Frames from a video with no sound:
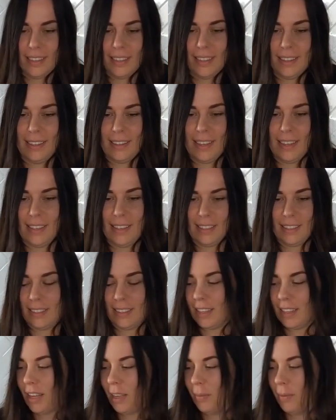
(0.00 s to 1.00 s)
That's
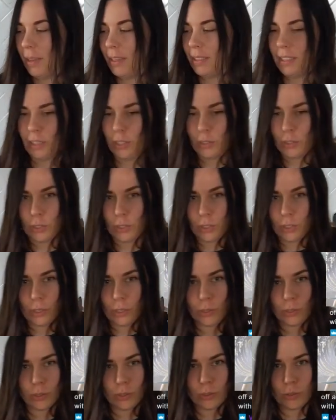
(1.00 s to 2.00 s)
amazing. Do
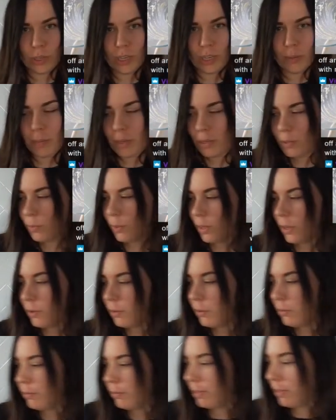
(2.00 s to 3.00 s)
you stream as
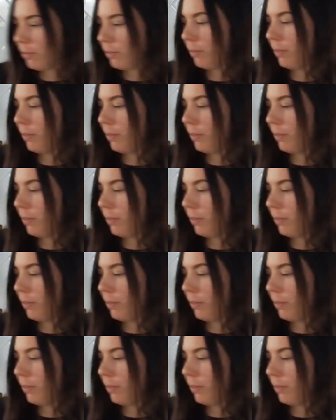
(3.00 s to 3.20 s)
well, Viv?